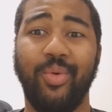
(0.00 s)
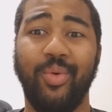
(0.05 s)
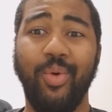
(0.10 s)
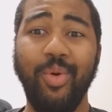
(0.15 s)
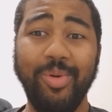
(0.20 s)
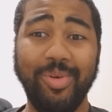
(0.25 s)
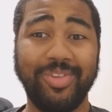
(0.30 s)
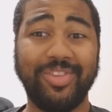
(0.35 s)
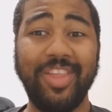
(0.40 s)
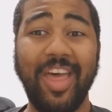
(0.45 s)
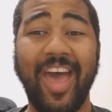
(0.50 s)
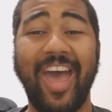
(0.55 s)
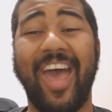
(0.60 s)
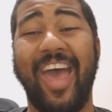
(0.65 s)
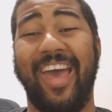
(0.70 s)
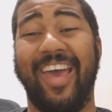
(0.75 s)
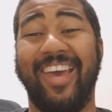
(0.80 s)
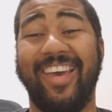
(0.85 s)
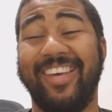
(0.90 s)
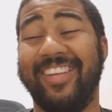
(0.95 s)
Who was that?
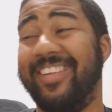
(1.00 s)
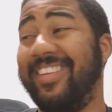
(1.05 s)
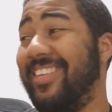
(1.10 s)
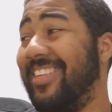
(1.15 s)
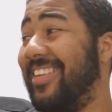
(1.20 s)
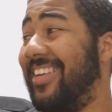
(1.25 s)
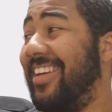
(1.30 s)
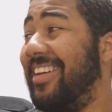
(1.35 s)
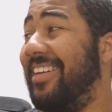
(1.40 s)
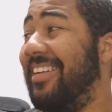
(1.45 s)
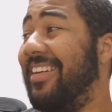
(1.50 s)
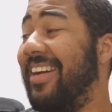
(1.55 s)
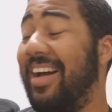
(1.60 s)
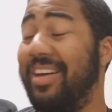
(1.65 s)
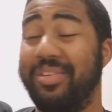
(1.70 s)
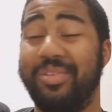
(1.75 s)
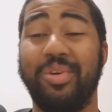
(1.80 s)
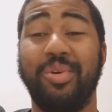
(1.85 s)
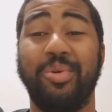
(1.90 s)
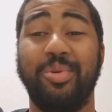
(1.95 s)

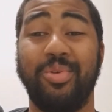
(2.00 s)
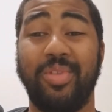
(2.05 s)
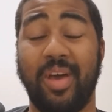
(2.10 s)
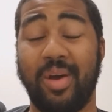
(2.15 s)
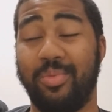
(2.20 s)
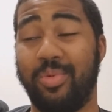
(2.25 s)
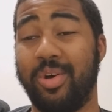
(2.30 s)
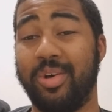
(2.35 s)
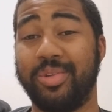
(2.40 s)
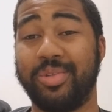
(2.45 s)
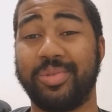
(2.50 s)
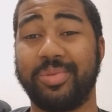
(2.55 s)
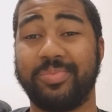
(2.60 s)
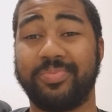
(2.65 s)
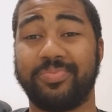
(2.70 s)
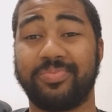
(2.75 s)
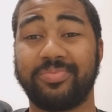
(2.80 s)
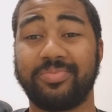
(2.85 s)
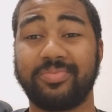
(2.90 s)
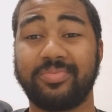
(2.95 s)
I don't know who that was.
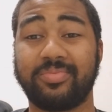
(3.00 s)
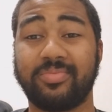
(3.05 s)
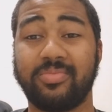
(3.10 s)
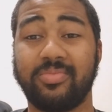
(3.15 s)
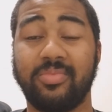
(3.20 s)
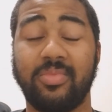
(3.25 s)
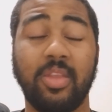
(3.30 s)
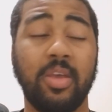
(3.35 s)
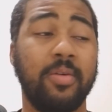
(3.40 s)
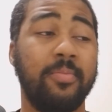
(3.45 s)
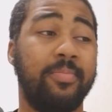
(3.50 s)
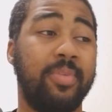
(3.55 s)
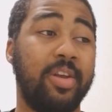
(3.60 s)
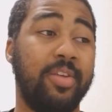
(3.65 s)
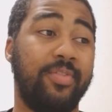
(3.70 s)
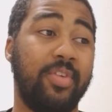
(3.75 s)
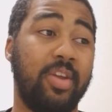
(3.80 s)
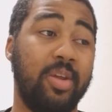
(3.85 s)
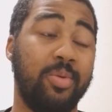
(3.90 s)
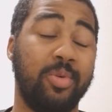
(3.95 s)
But
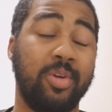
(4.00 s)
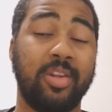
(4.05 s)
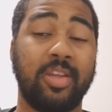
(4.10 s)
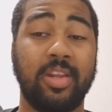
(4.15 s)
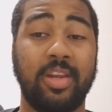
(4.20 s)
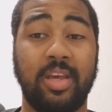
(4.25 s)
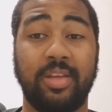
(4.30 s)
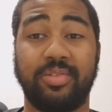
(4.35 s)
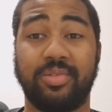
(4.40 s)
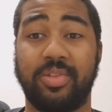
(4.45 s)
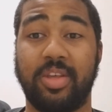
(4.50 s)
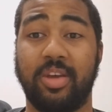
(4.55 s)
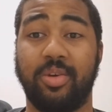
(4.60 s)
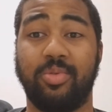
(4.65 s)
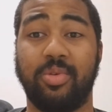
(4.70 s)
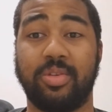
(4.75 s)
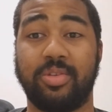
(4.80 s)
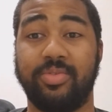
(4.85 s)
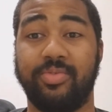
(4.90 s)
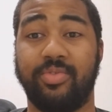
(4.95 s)
if anyone can answer that
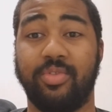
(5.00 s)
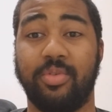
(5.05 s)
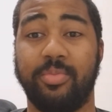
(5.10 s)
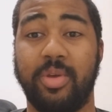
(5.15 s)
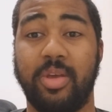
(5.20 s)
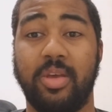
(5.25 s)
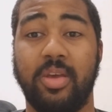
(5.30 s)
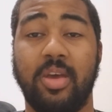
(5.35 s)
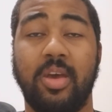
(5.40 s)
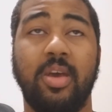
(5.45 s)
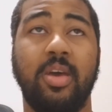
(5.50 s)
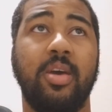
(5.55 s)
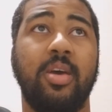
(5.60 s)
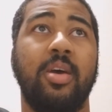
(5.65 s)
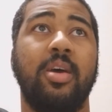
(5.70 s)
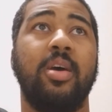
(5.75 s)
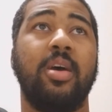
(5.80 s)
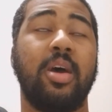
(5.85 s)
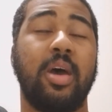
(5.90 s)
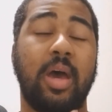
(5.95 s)
question for me,
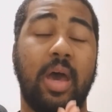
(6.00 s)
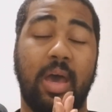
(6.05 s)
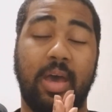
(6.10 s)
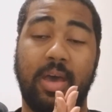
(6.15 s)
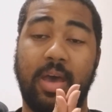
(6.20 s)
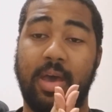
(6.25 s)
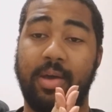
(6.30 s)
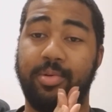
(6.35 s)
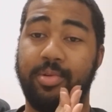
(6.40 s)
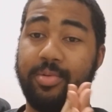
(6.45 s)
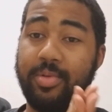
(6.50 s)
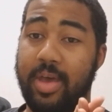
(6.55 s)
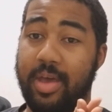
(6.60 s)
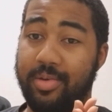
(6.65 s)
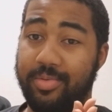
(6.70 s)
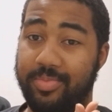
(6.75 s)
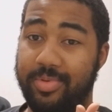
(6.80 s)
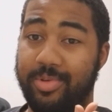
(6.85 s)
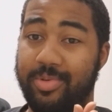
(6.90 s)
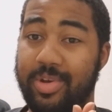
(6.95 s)
I
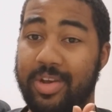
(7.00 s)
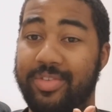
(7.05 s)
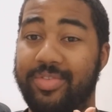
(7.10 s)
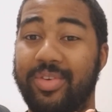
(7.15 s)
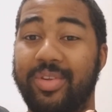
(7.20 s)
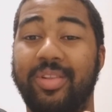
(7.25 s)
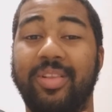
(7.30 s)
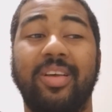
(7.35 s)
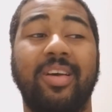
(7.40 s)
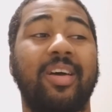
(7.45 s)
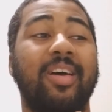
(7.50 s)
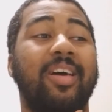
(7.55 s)
would be grateful.